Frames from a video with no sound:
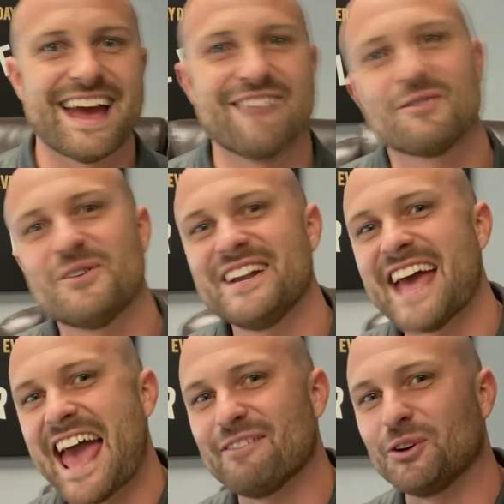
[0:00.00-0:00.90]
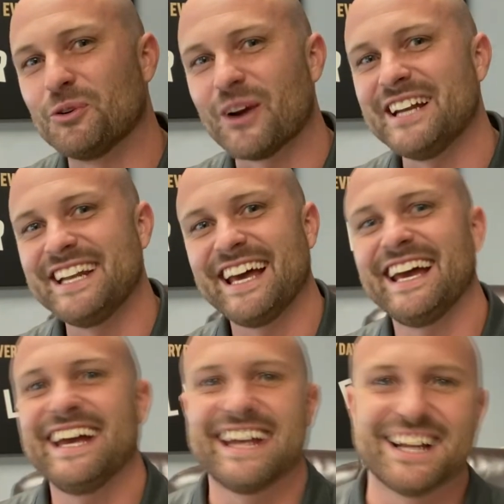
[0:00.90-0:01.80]
Everyone, have a great
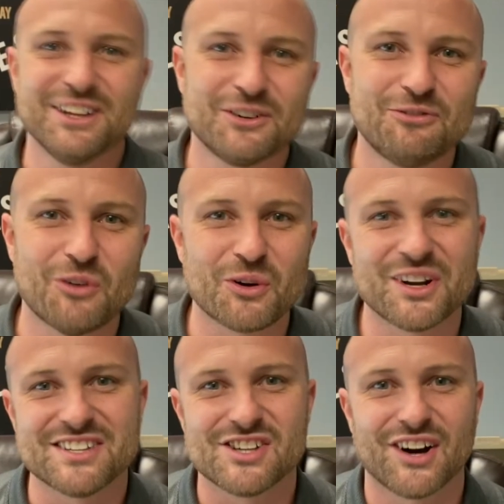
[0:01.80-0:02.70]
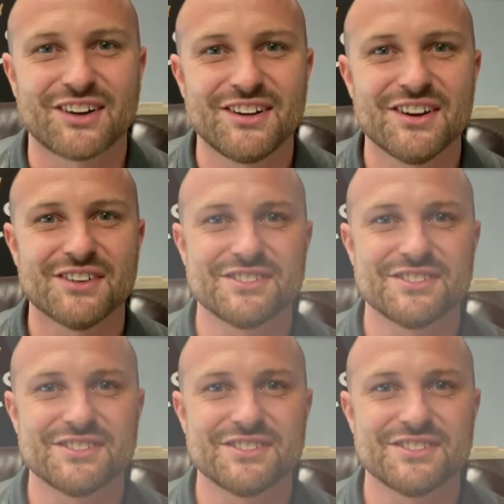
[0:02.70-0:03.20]
day, and I look forward to talking to y'all